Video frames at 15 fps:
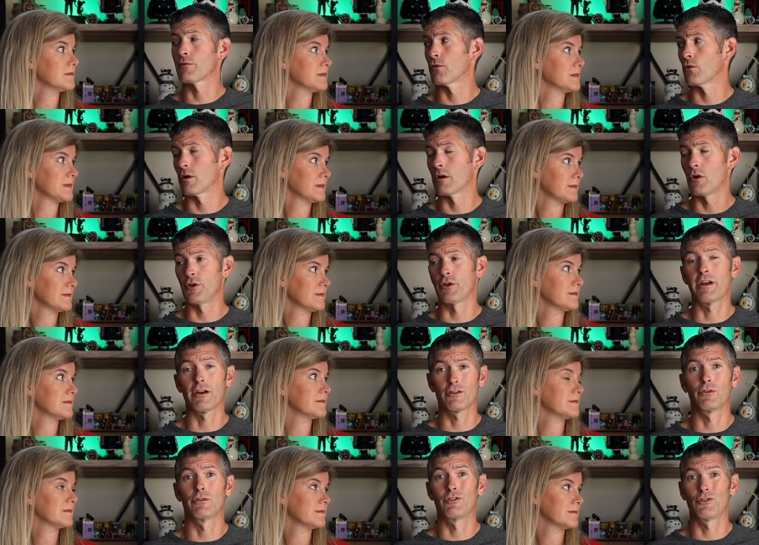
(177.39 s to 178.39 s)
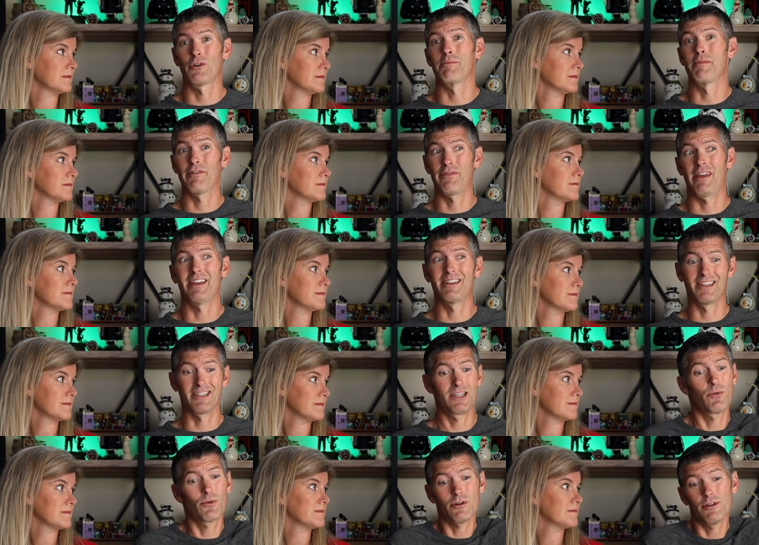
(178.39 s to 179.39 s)
Speaker 1: for an all you care to enjoy buffet at Disney
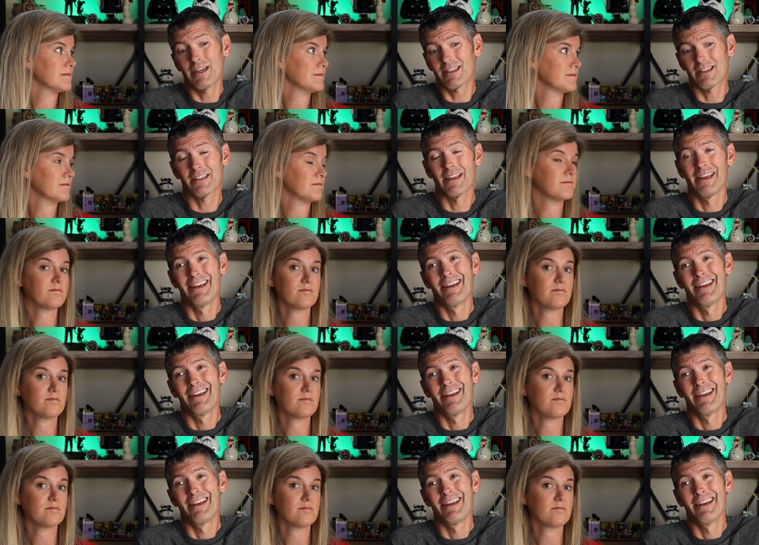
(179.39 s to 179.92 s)
World, that's,